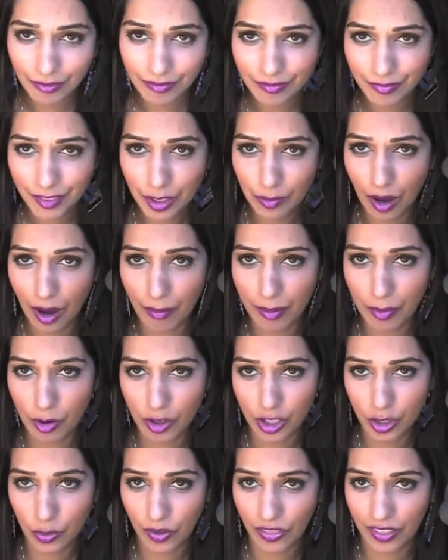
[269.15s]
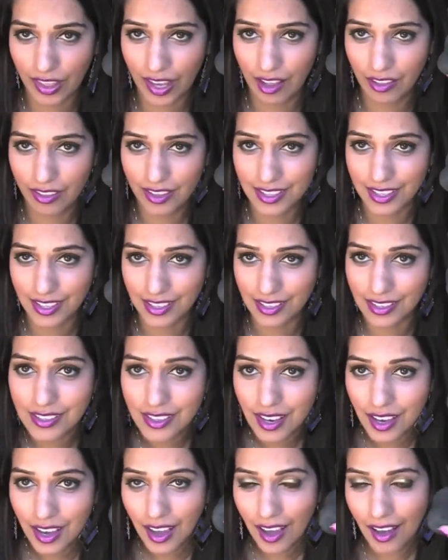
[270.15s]
you might be wondering what the hell this is.
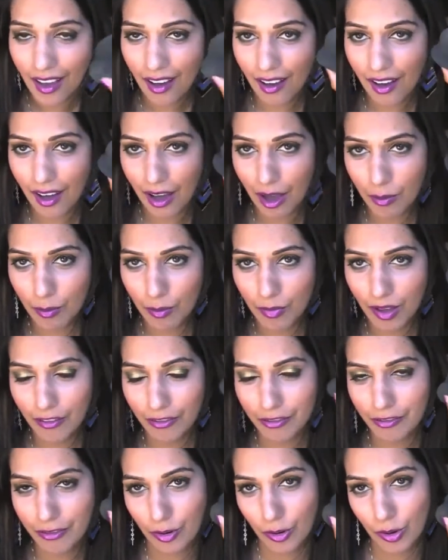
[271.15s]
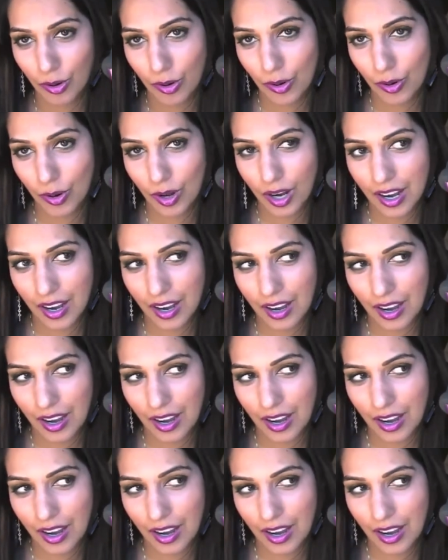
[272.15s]
For